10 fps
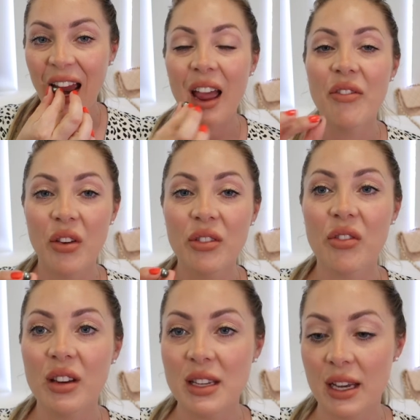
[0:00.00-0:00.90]
It feels
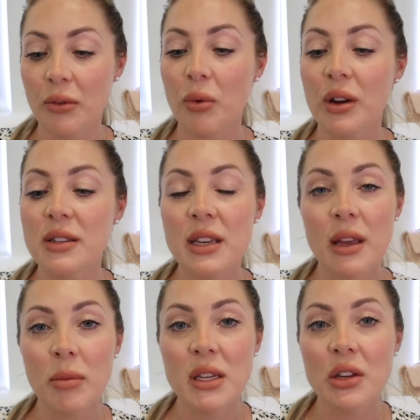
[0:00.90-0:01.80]
gritty, whereas an
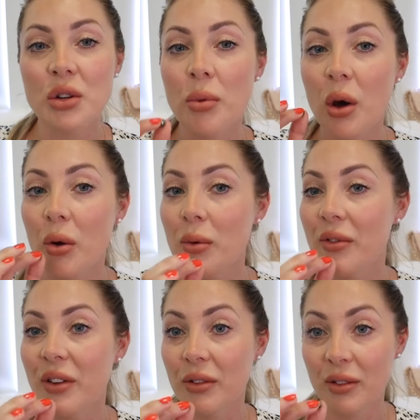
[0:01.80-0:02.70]
imitation pearl will
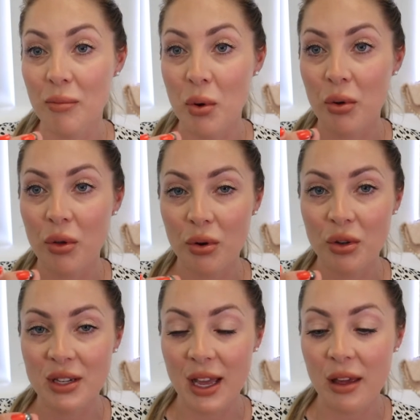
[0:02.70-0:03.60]
feel smooth on
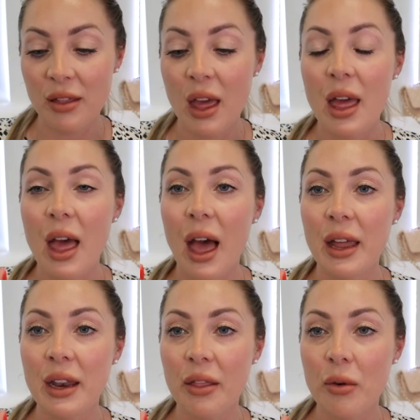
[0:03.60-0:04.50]
your teeth.
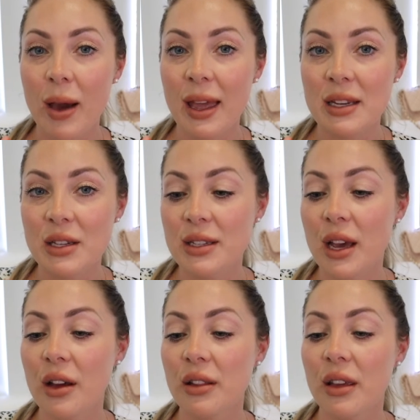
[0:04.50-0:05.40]
Another way to
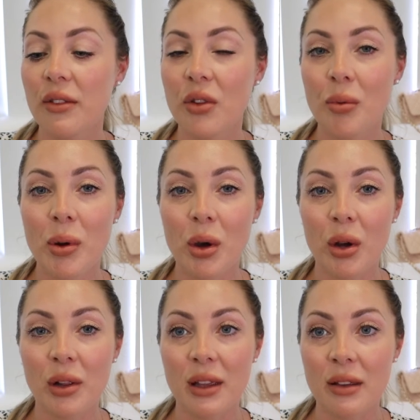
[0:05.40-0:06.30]
tell if your
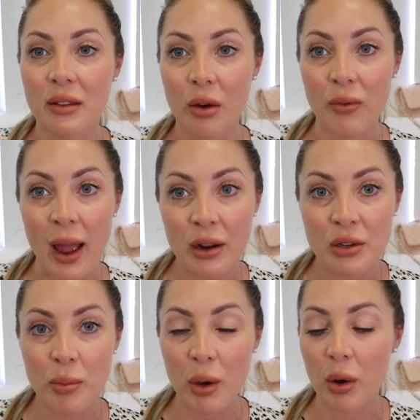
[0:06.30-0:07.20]
pearl is a
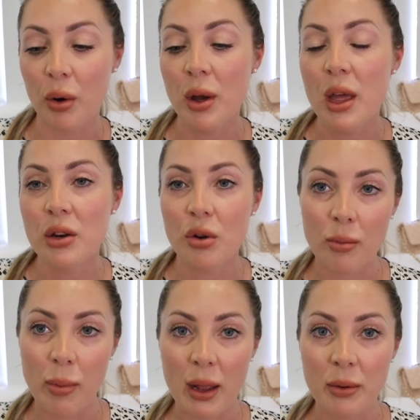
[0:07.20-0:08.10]
round pearl, not a
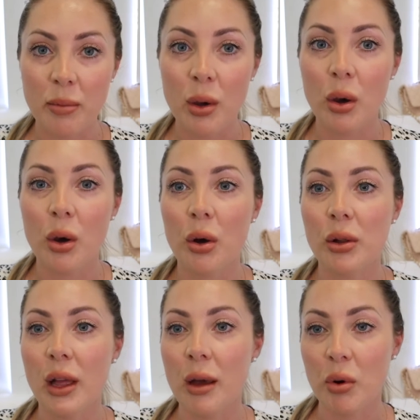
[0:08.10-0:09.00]
button
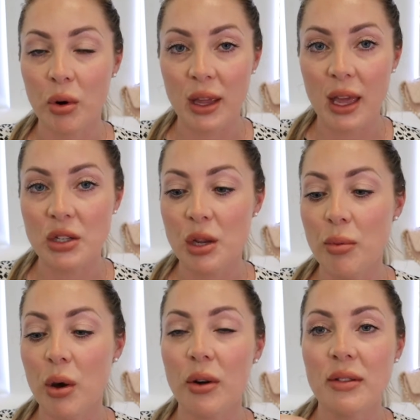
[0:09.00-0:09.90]
pearl or a Keshi
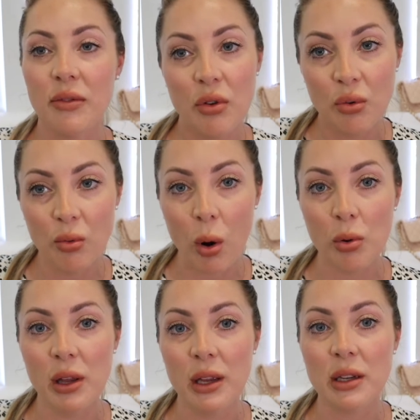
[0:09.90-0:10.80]
pearl, is if you
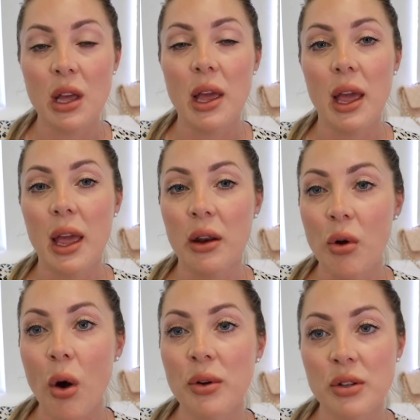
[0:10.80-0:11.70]
roll it, it'll
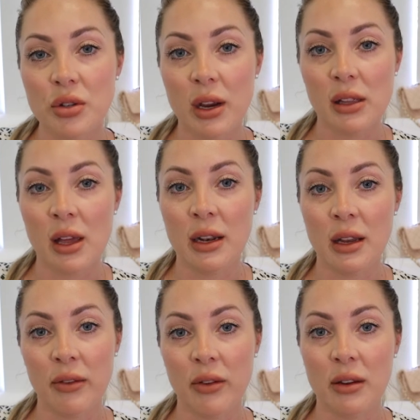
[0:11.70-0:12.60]
go in a straight line
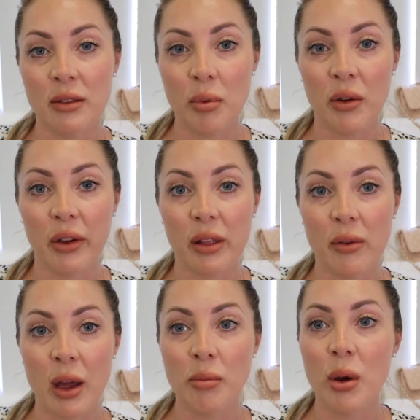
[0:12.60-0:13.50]
if it is a perfectly
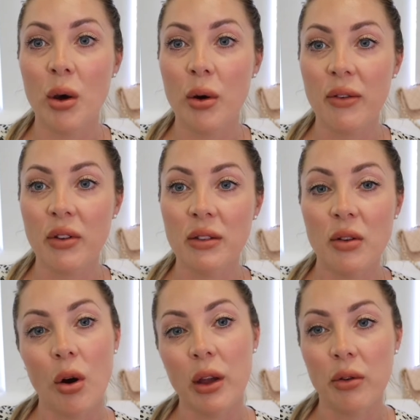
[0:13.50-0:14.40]
round pearl. If it is
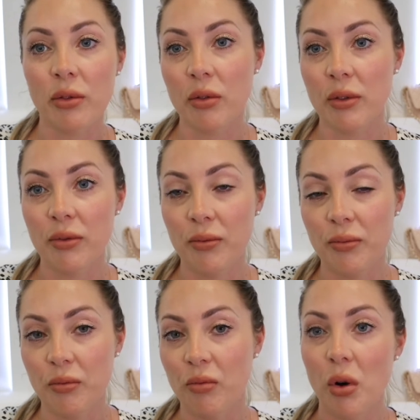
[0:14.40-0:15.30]
not, it'll sort of
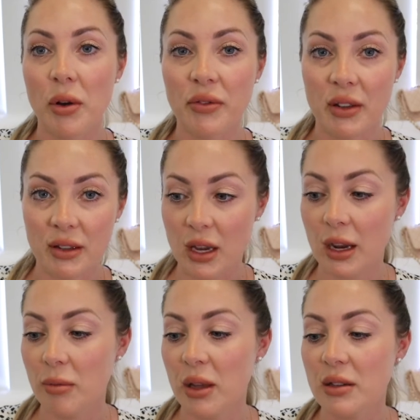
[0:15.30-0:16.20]
roll off to the
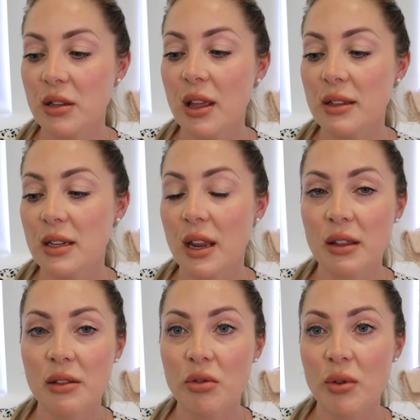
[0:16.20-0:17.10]
side a bit. So that's
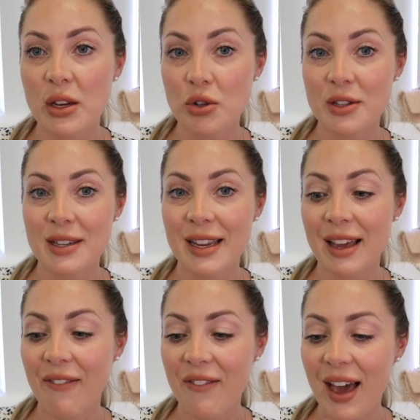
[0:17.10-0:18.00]
another little interesting
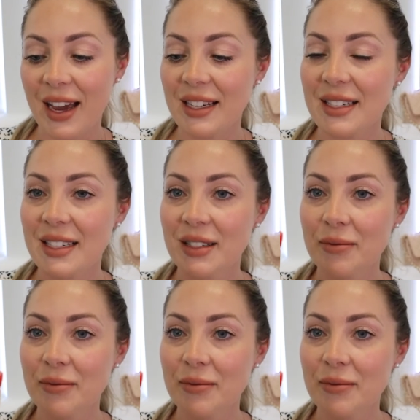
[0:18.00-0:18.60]
fact.